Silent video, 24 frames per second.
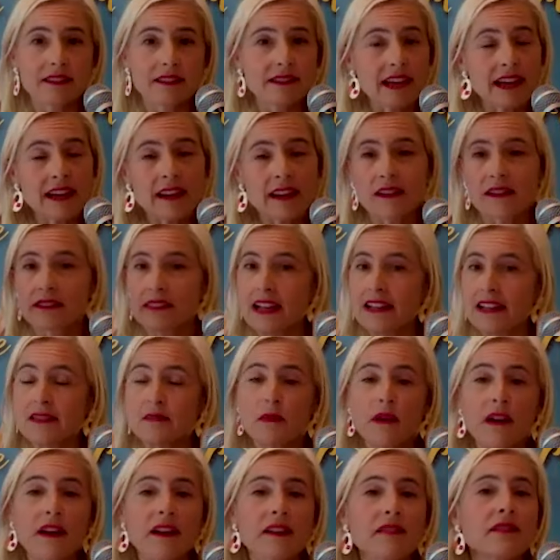that that's
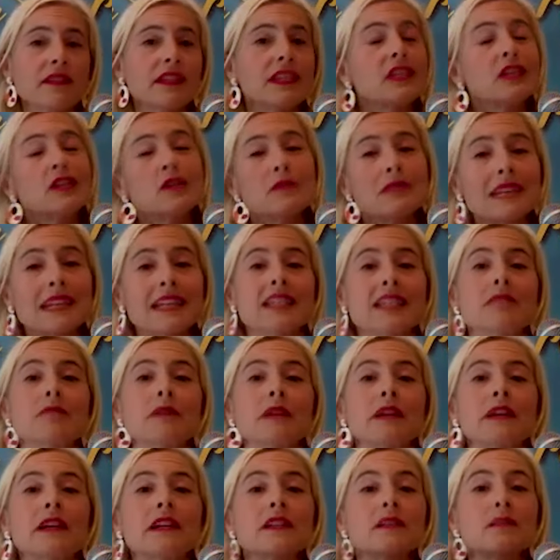part of the human
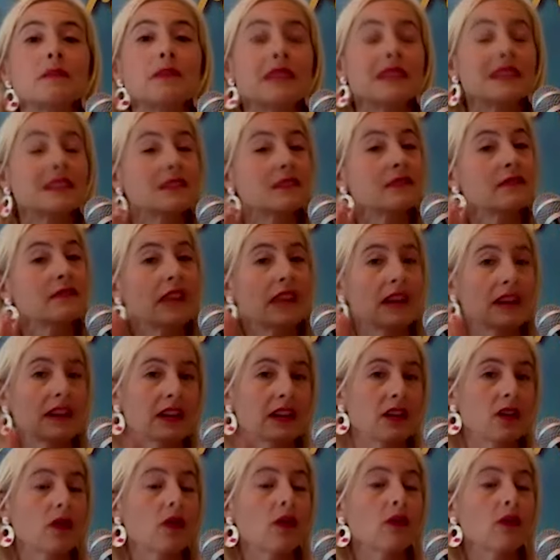experience but it's very